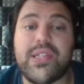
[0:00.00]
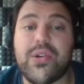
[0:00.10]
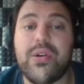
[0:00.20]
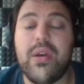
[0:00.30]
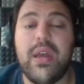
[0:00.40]

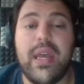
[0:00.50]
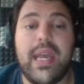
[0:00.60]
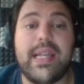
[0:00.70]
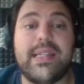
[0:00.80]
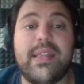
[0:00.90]
So
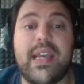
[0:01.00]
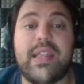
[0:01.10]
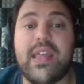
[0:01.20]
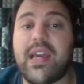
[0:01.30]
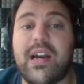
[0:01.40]
And they
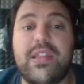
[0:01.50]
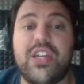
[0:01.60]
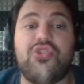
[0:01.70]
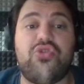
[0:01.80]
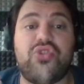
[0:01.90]

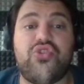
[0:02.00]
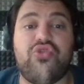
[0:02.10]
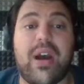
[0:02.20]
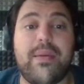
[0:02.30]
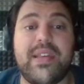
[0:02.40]
just
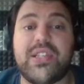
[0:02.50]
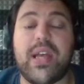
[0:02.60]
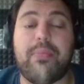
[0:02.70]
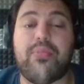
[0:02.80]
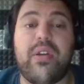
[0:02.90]
dropped, they
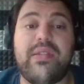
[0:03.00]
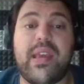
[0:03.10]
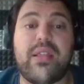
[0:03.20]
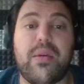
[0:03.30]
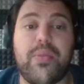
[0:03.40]
stopped
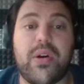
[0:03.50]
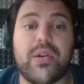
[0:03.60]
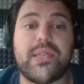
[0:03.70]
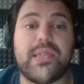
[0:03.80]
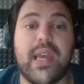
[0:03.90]
printing the
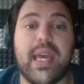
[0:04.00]
books,